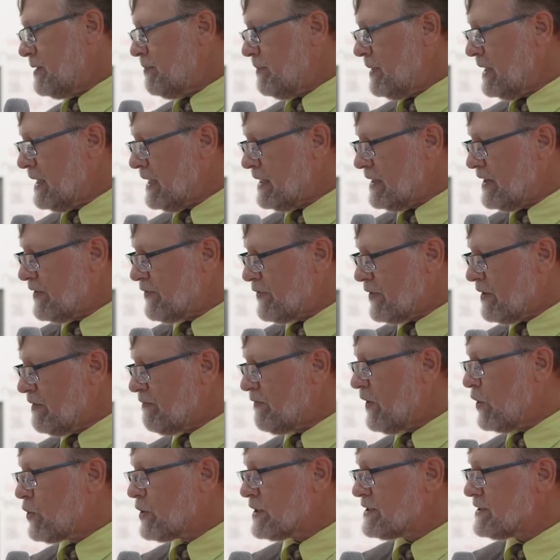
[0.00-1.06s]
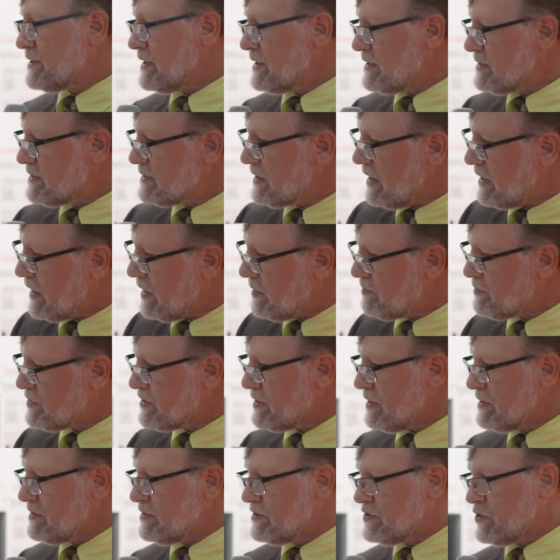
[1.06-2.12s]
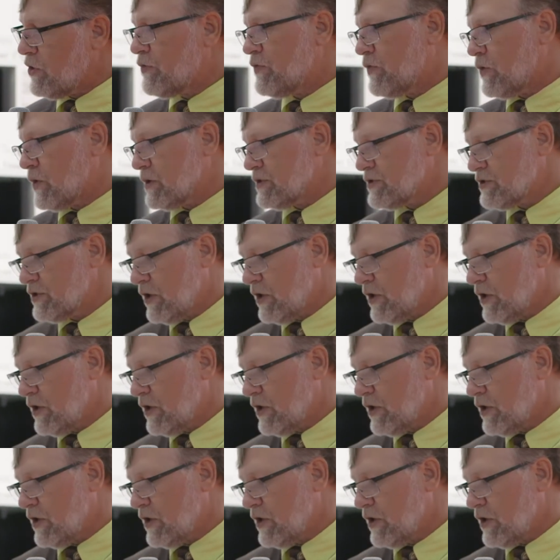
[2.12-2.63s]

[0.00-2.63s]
many different focusing setups, and so forth.